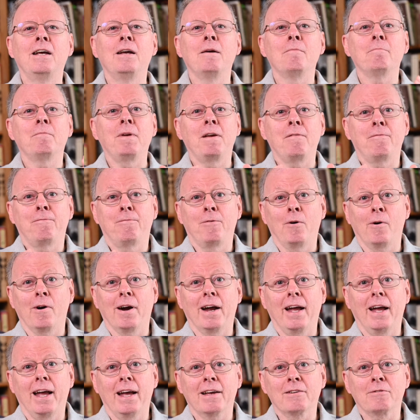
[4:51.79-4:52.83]
Before I
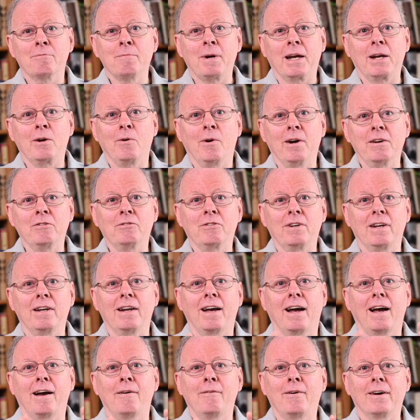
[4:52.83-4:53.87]
ask my question,
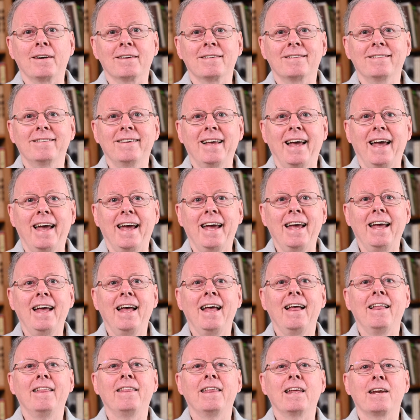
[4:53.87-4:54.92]
I want to say
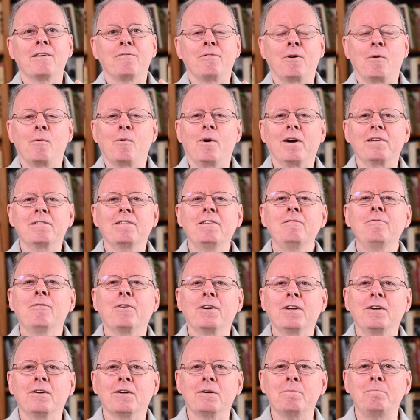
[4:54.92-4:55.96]
that if it wasn't for
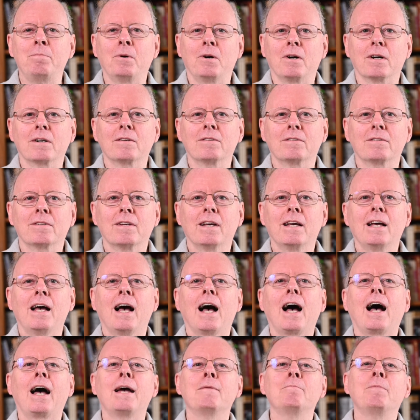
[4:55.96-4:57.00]
your books,
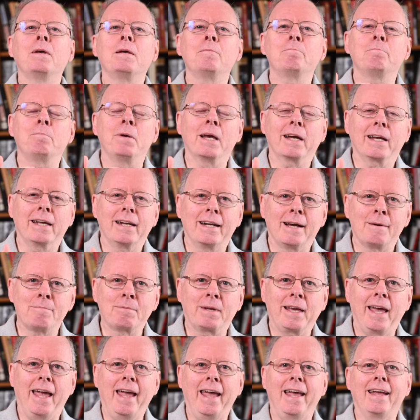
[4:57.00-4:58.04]
I'd be picking up
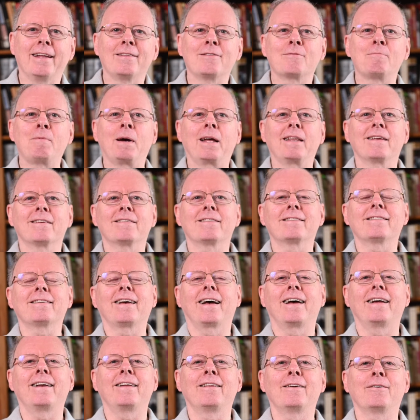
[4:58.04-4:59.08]
cans by the
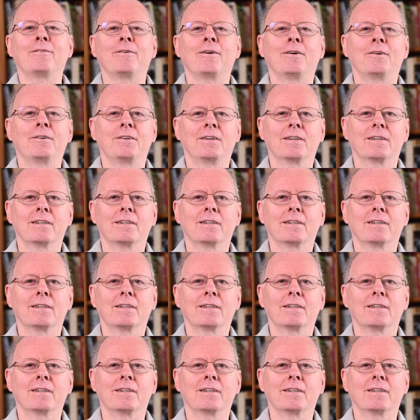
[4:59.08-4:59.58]
side of the road.